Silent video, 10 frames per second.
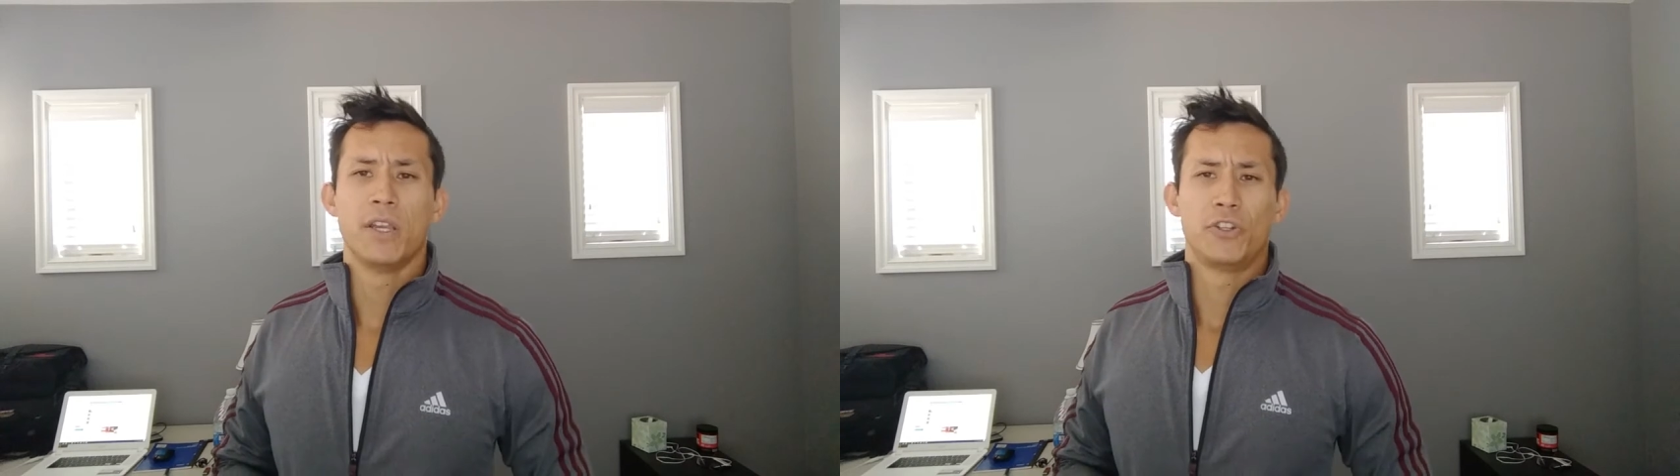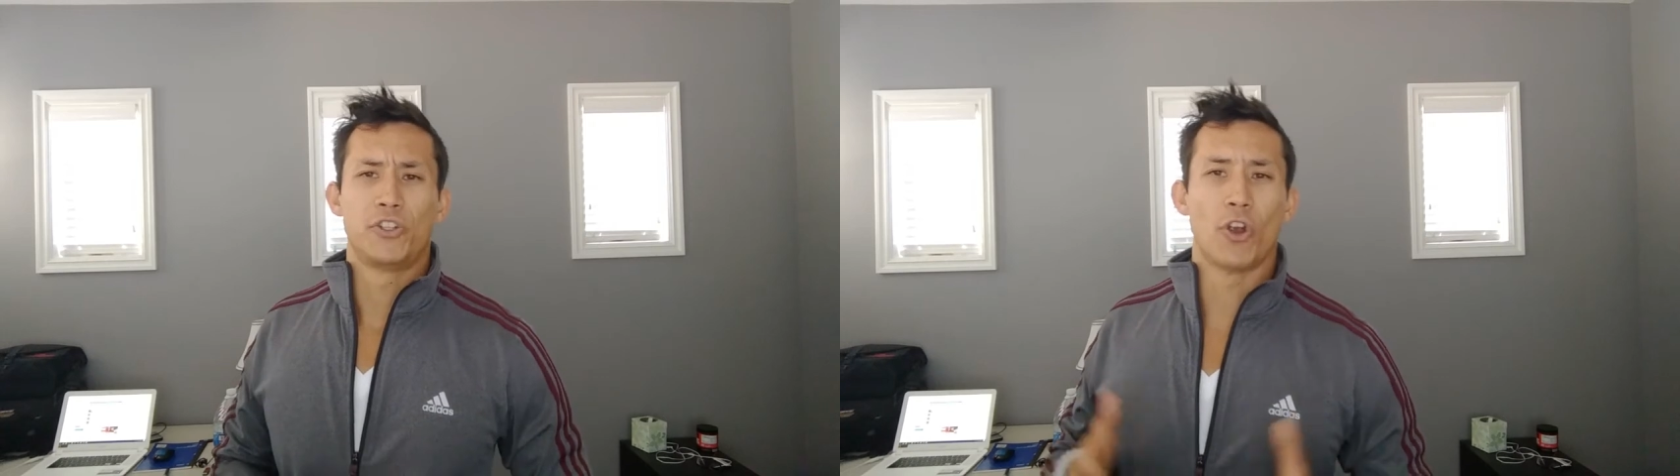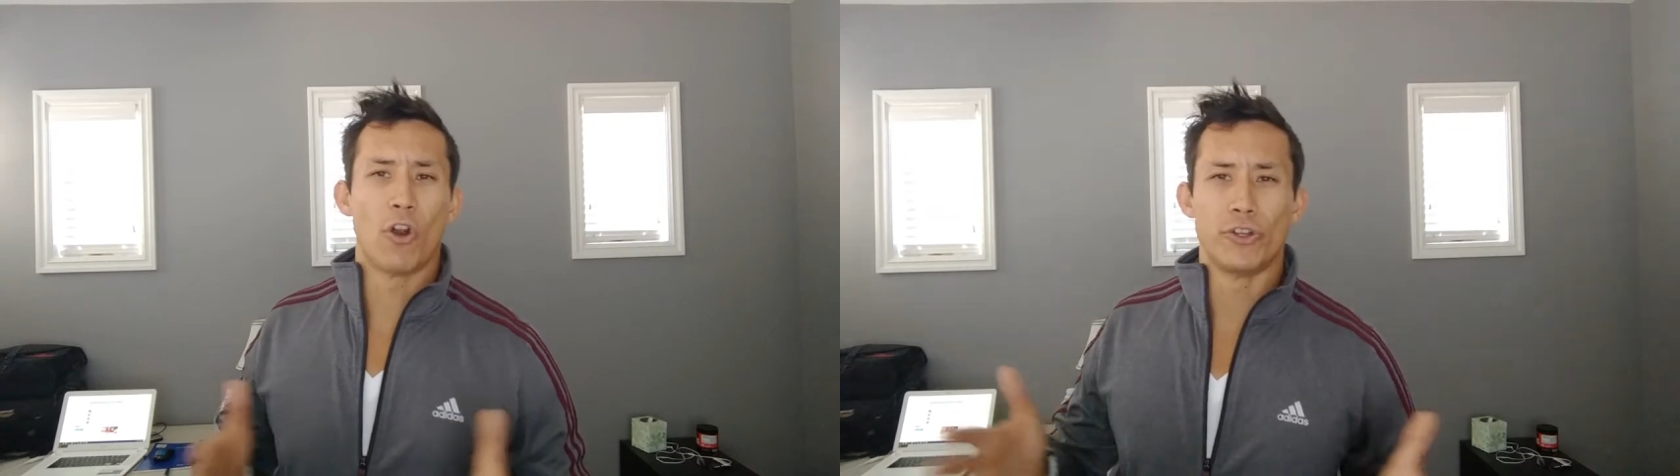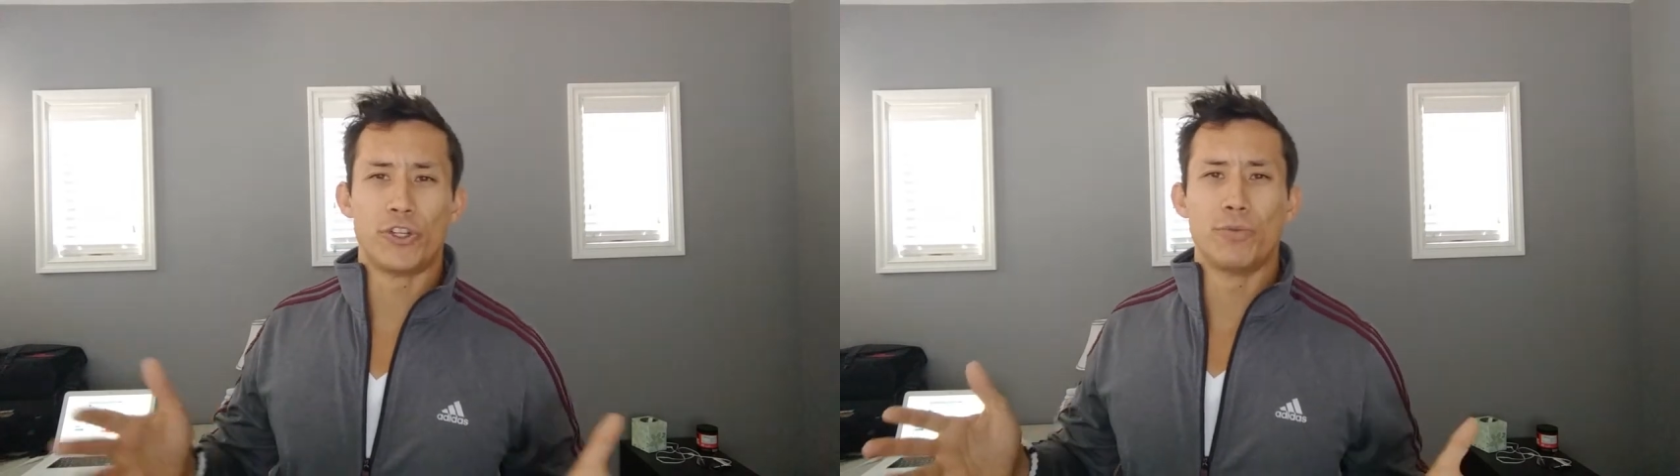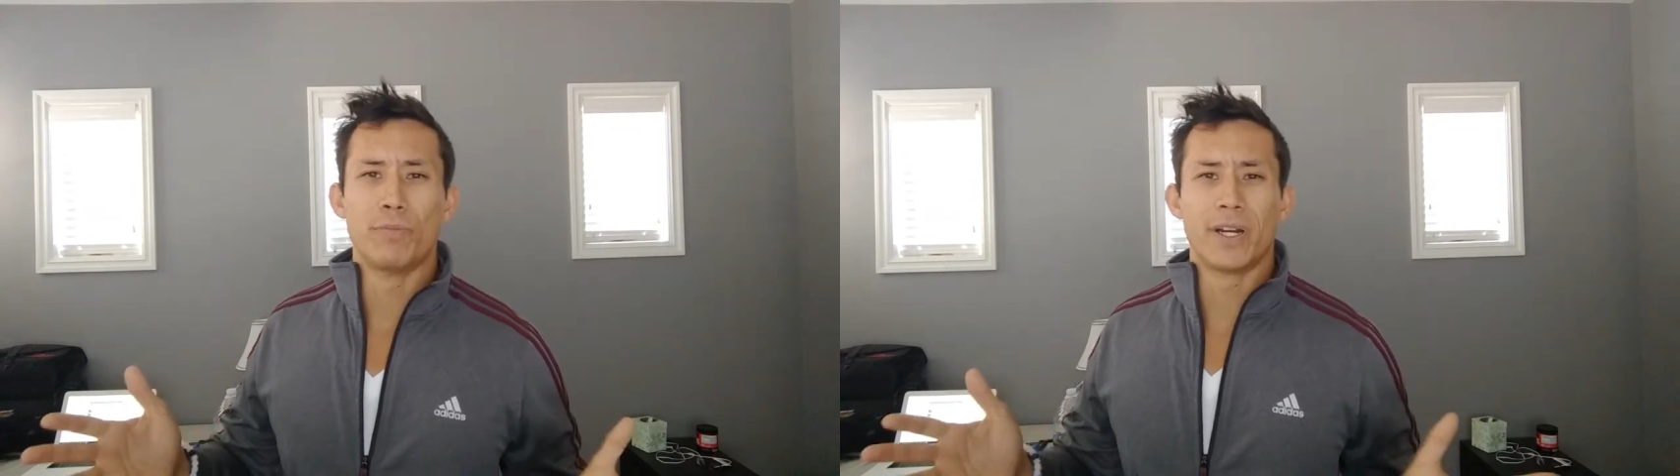charge
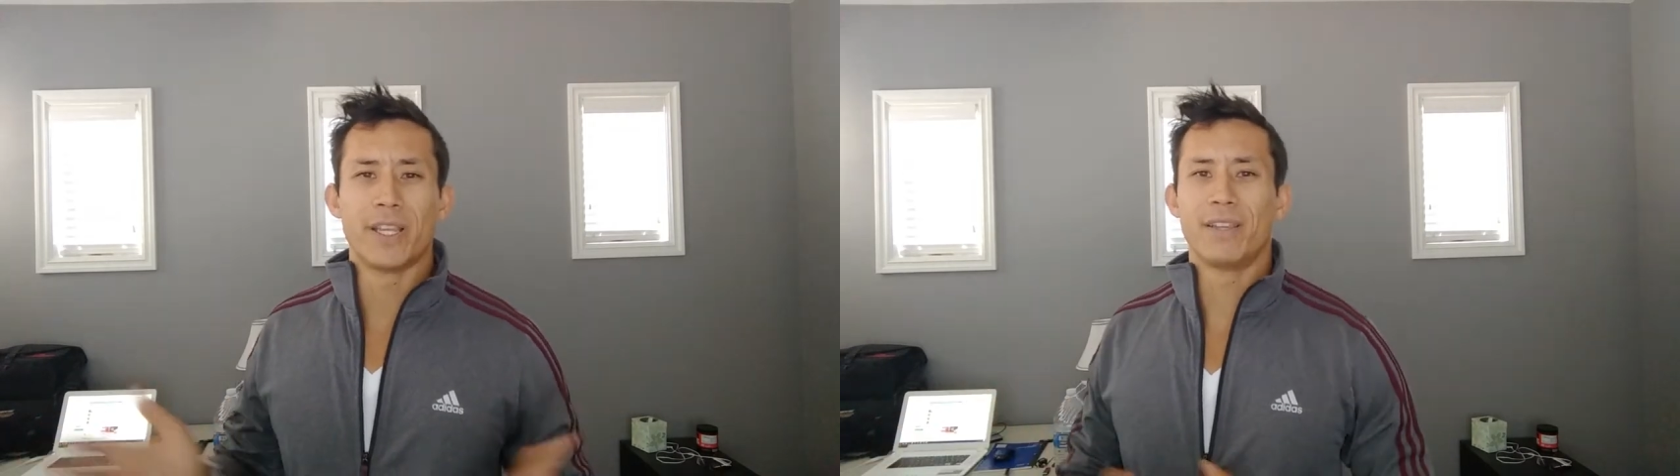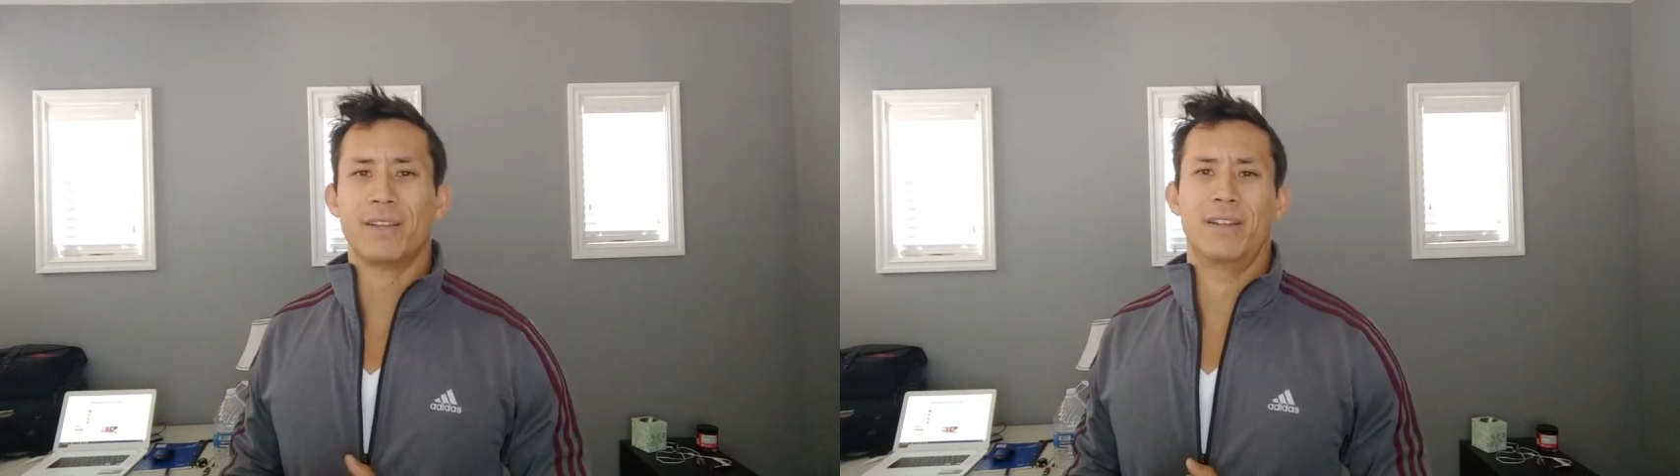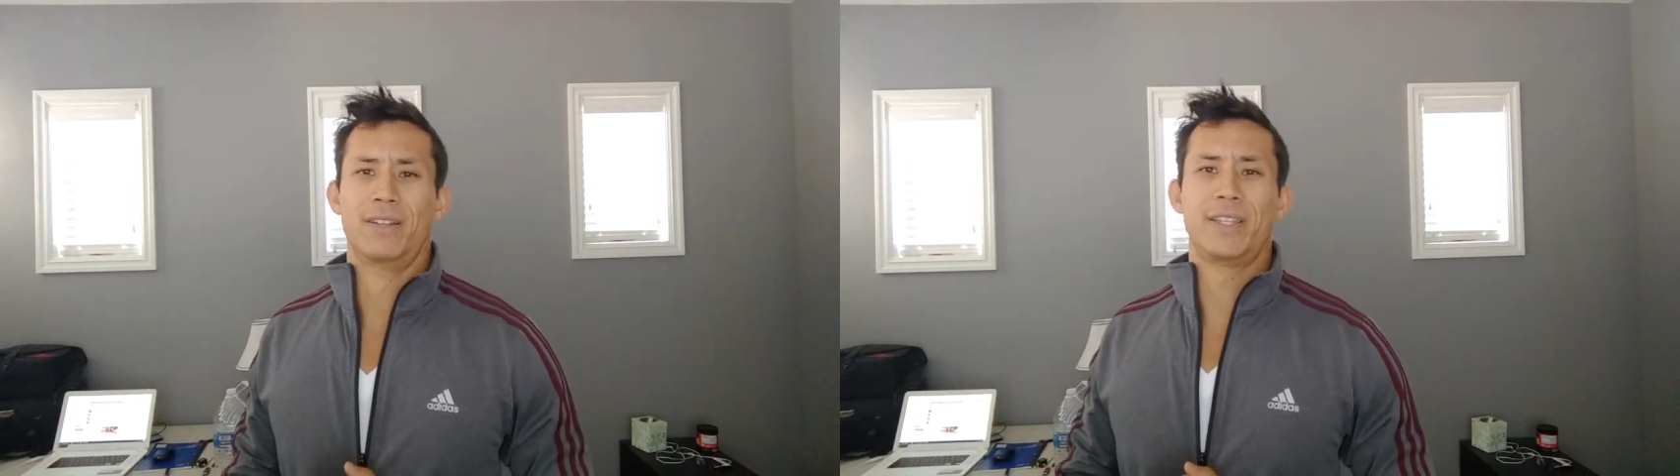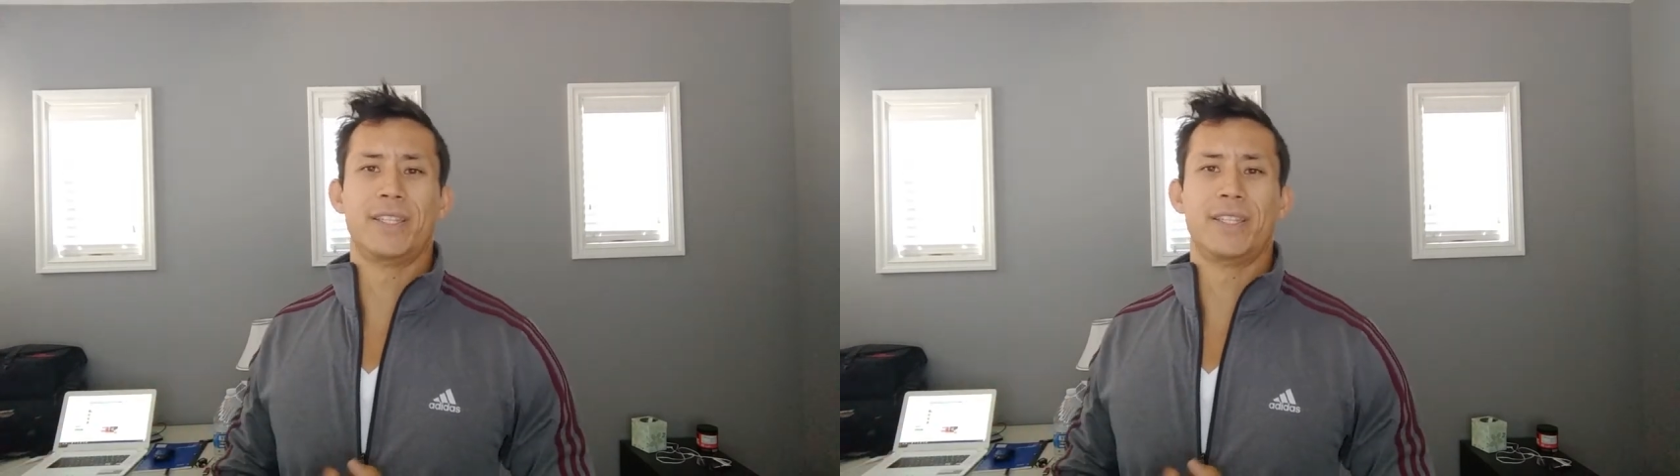you money to